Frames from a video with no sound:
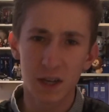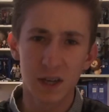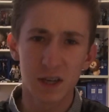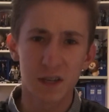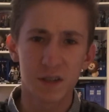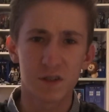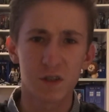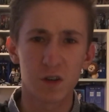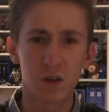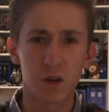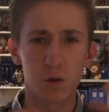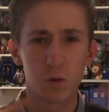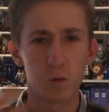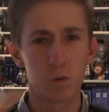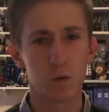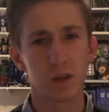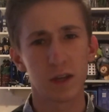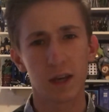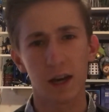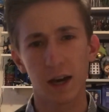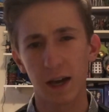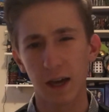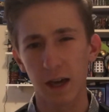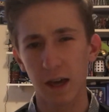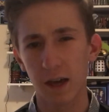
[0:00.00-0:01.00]
So,
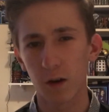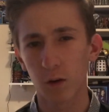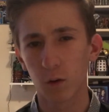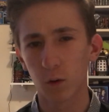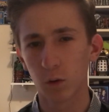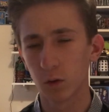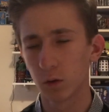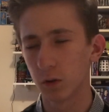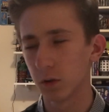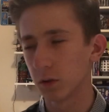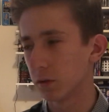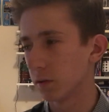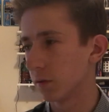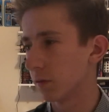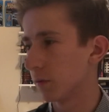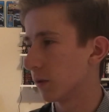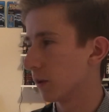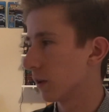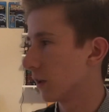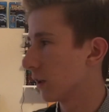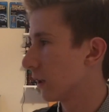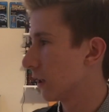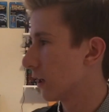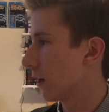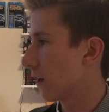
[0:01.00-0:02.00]
yeah,
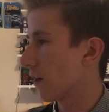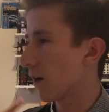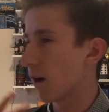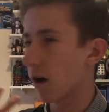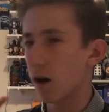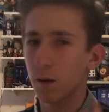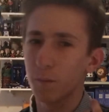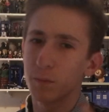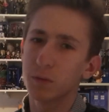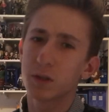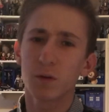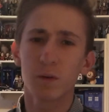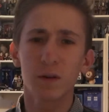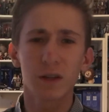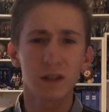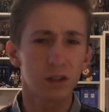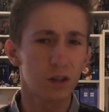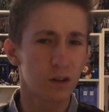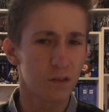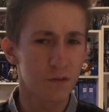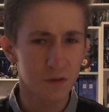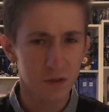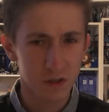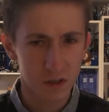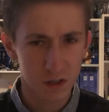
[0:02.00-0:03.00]
I'm doing a
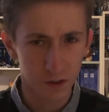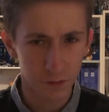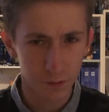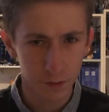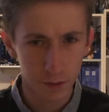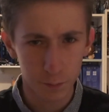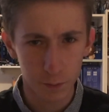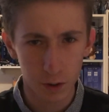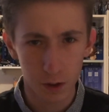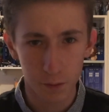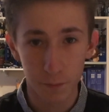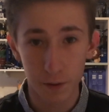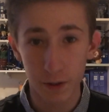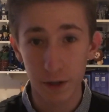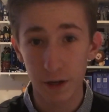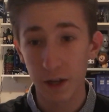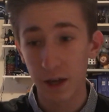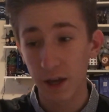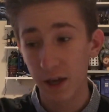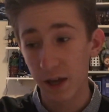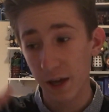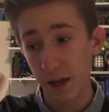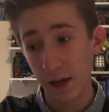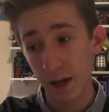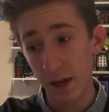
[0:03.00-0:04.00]
lot of stuff at the moment.
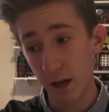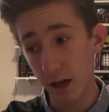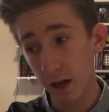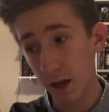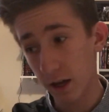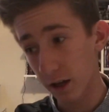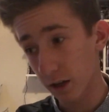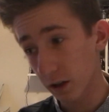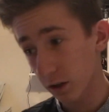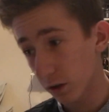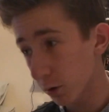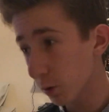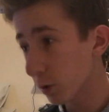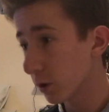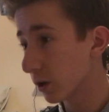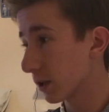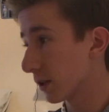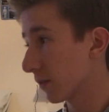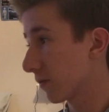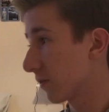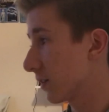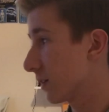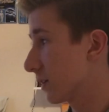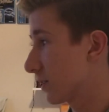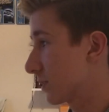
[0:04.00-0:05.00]
Included
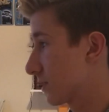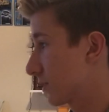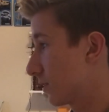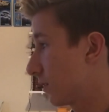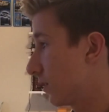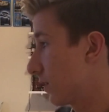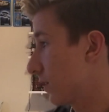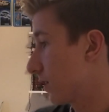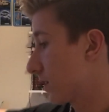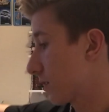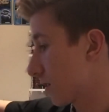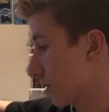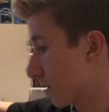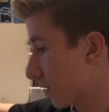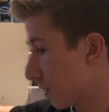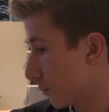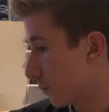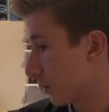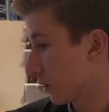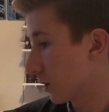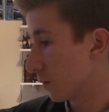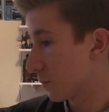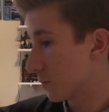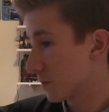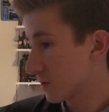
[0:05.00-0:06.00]
in this,
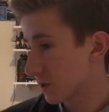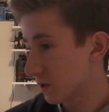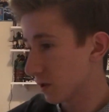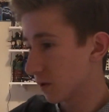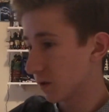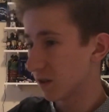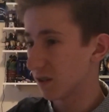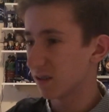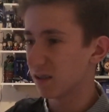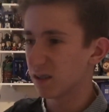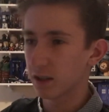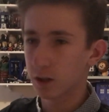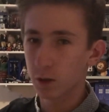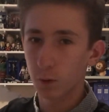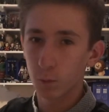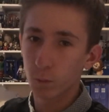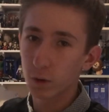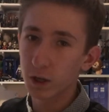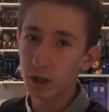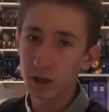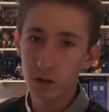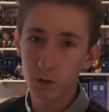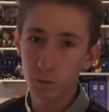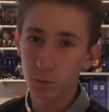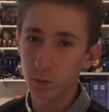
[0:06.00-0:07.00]
coming up soon, a
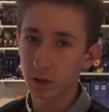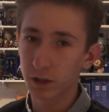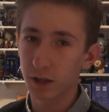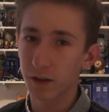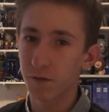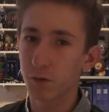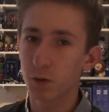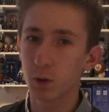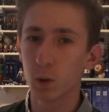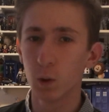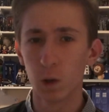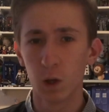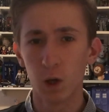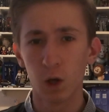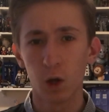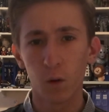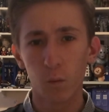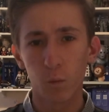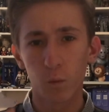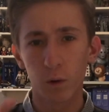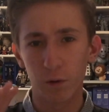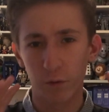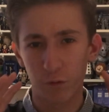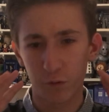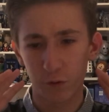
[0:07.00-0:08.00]
week or whatever,
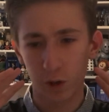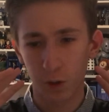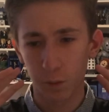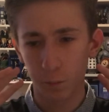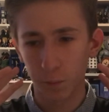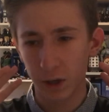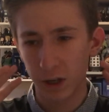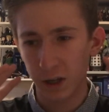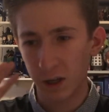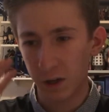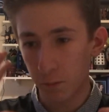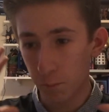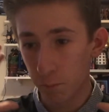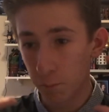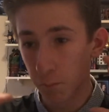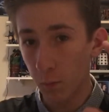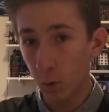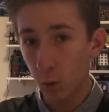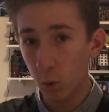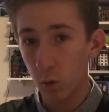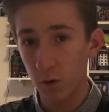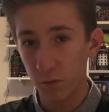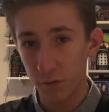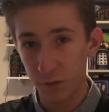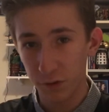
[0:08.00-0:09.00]
we're filming
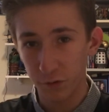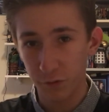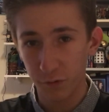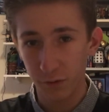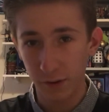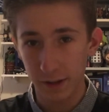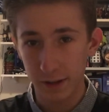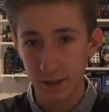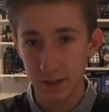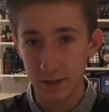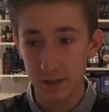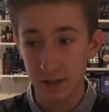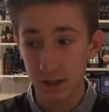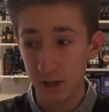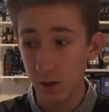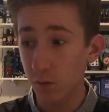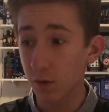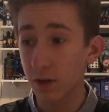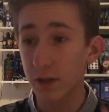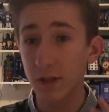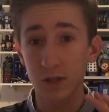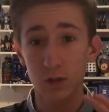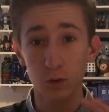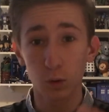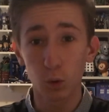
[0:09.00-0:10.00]
more of the fan
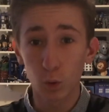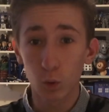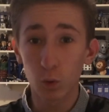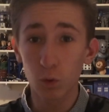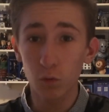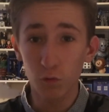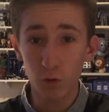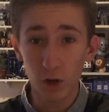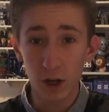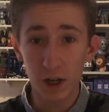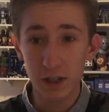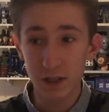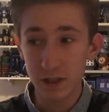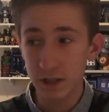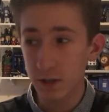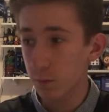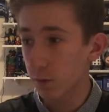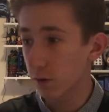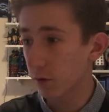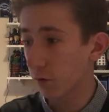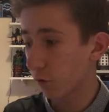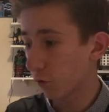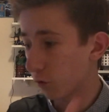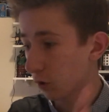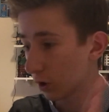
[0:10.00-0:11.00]
series. Already
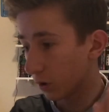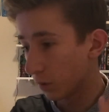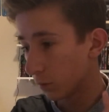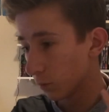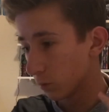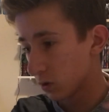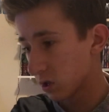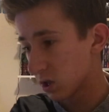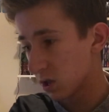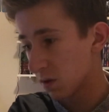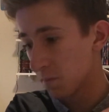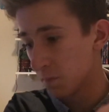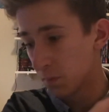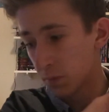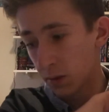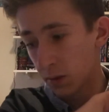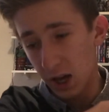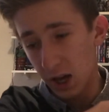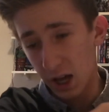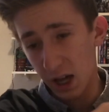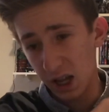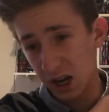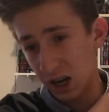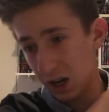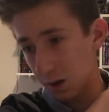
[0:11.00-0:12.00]
we filmed
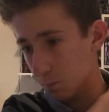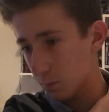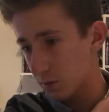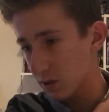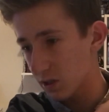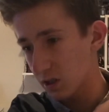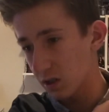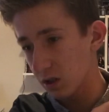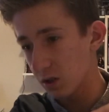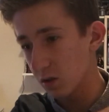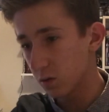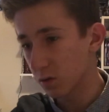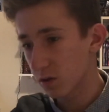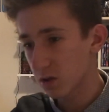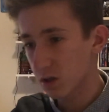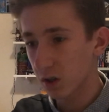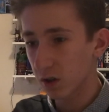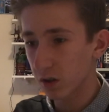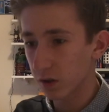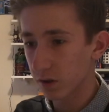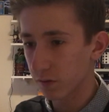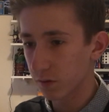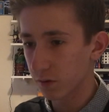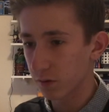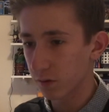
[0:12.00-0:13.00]
an absolute
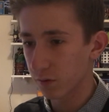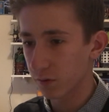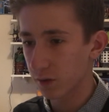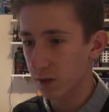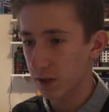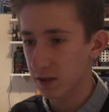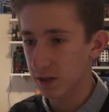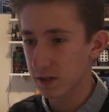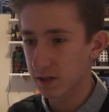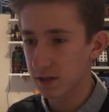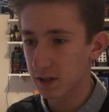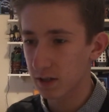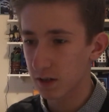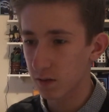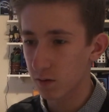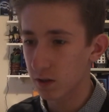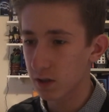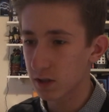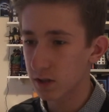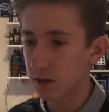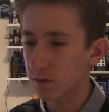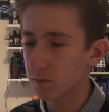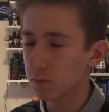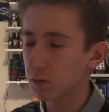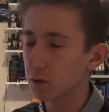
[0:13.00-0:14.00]
ton of the fan
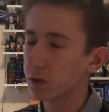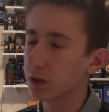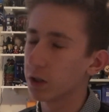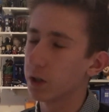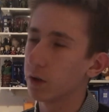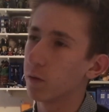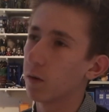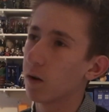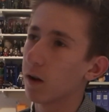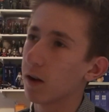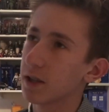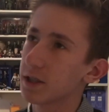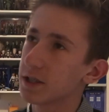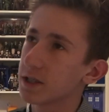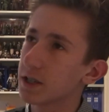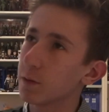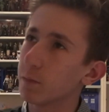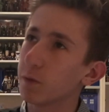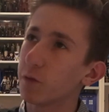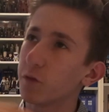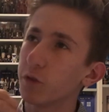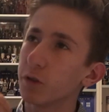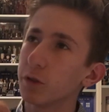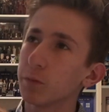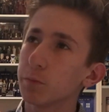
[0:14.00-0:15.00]
series. Well, no, I'd say
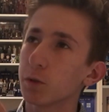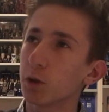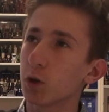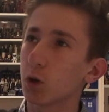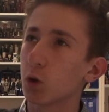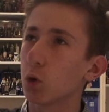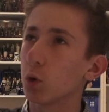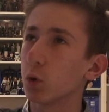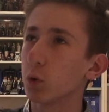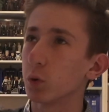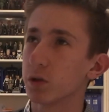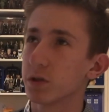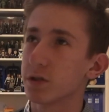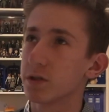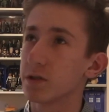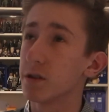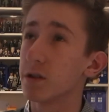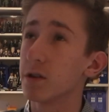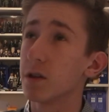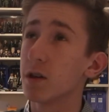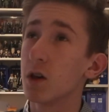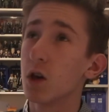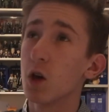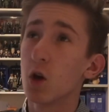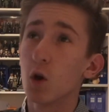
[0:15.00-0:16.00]
we filmed a quarter,
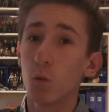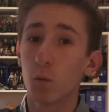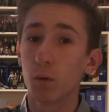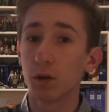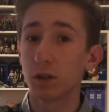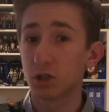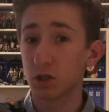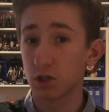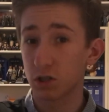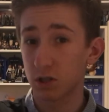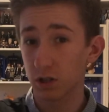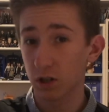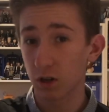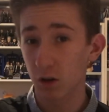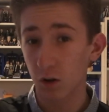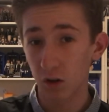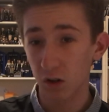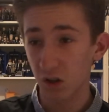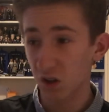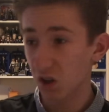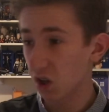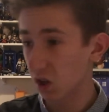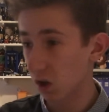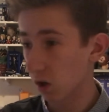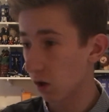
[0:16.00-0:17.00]
which is
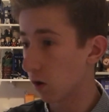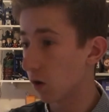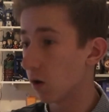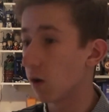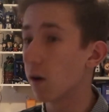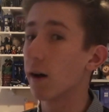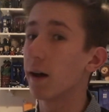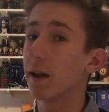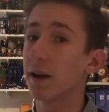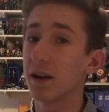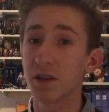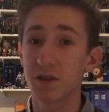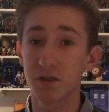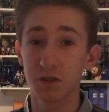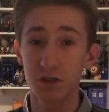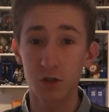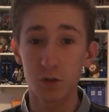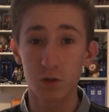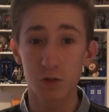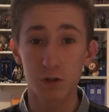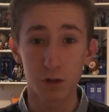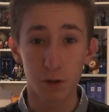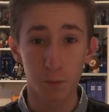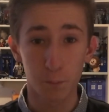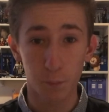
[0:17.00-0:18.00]
a lot, and has
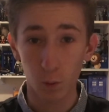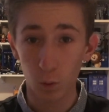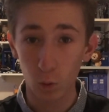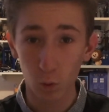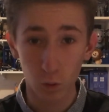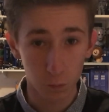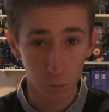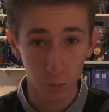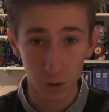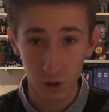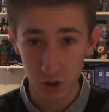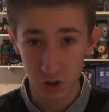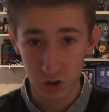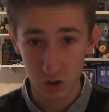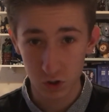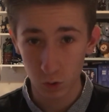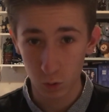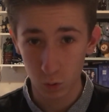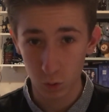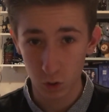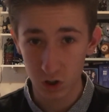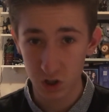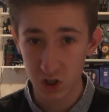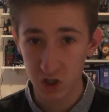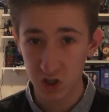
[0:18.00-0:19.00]
used up all my
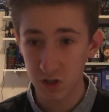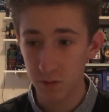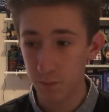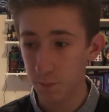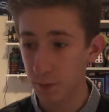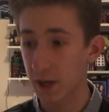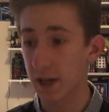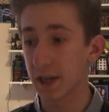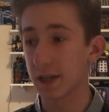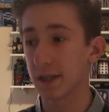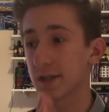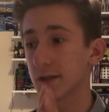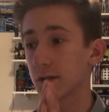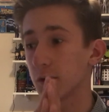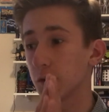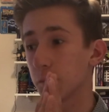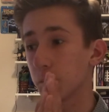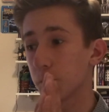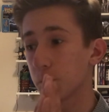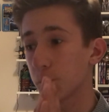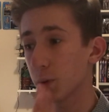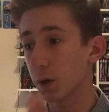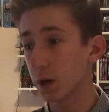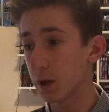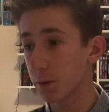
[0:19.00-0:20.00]
storage space on
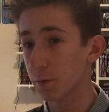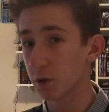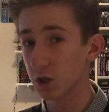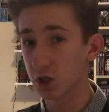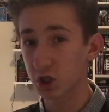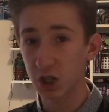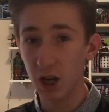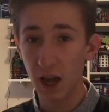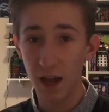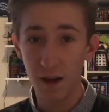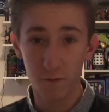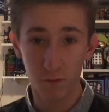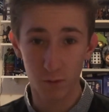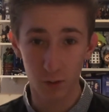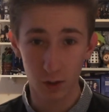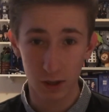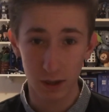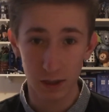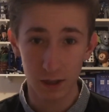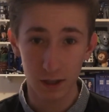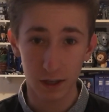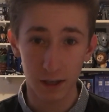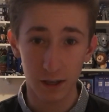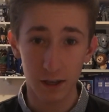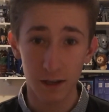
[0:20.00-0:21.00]
pretty much
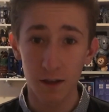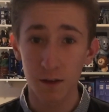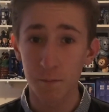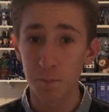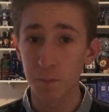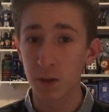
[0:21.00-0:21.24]
everything.